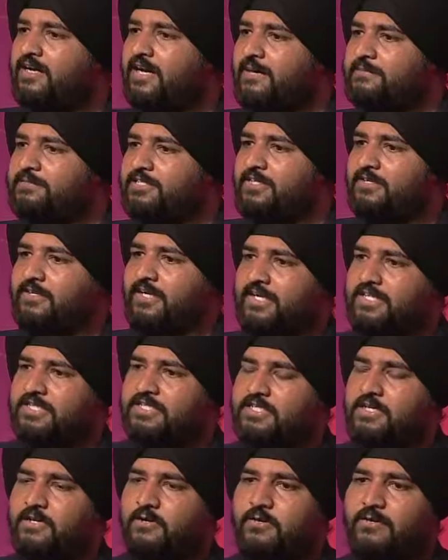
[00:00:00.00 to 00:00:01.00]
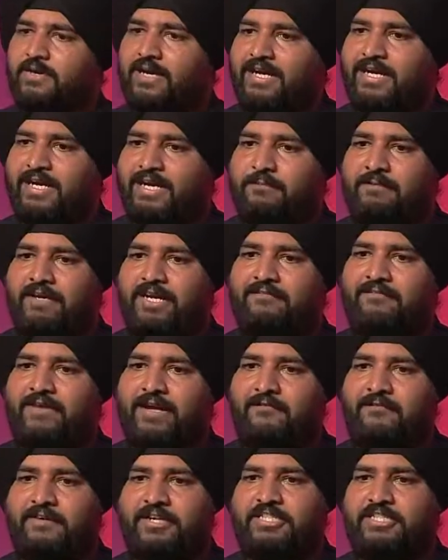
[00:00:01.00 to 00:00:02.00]
absolutely. So I believe
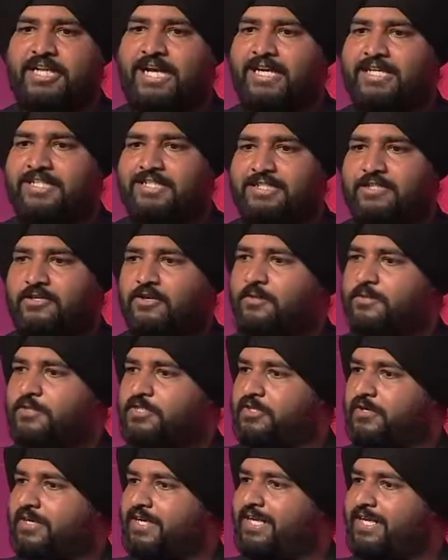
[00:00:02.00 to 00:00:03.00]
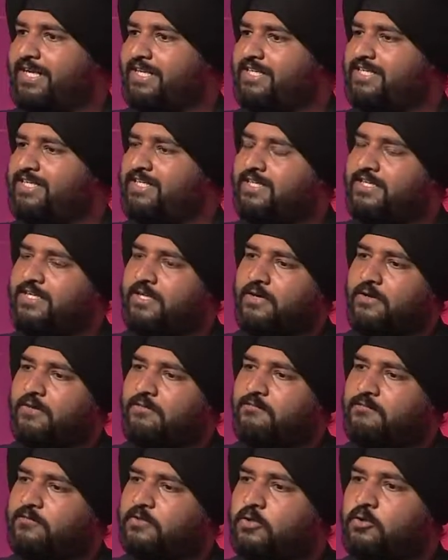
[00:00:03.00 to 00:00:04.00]
every challenge is an opportunity.
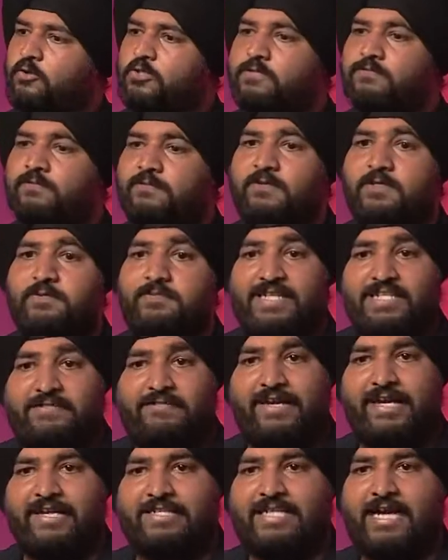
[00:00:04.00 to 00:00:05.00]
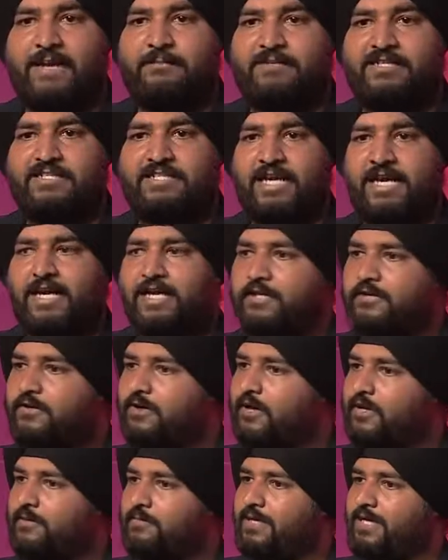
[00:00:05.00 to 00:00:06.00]
2 specific examples I can
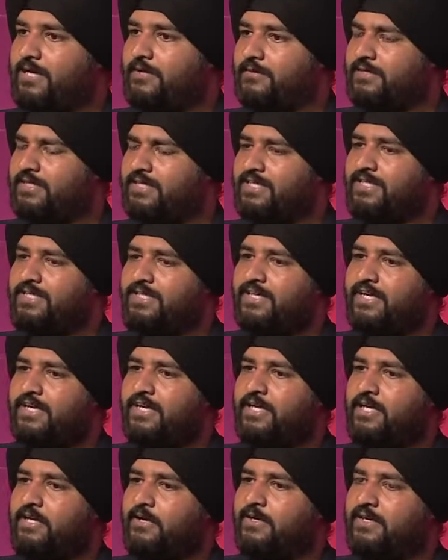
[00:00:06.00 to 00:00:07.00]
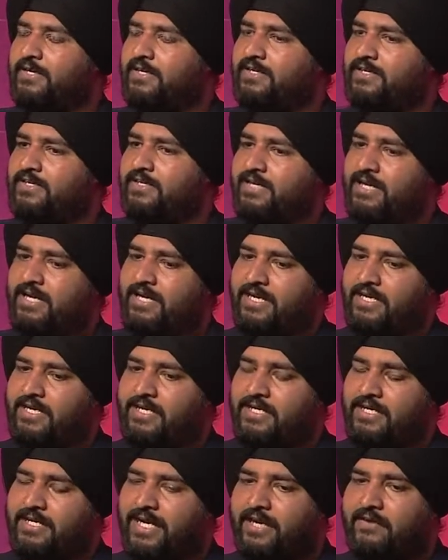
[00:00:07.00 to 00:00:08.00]
talk about. In
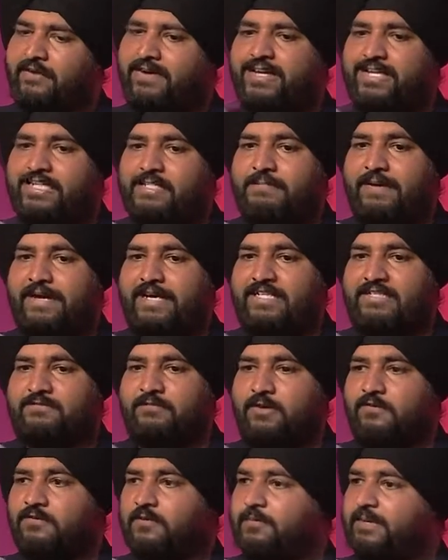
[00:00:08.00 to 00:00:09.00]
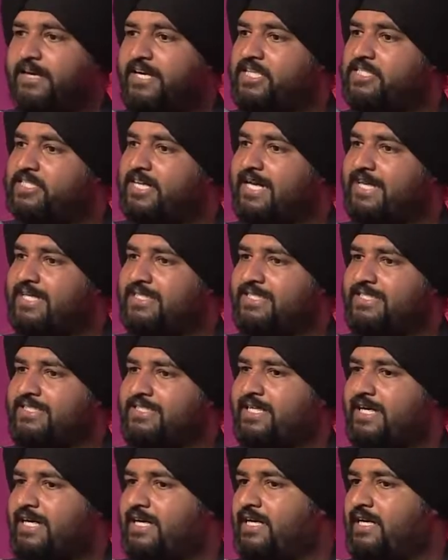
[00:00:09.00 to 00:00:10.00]
regulatory space, one of the bigger challenges
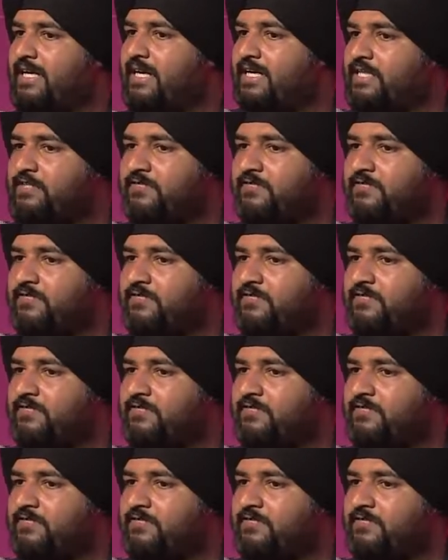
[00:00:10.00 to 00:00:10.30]
that large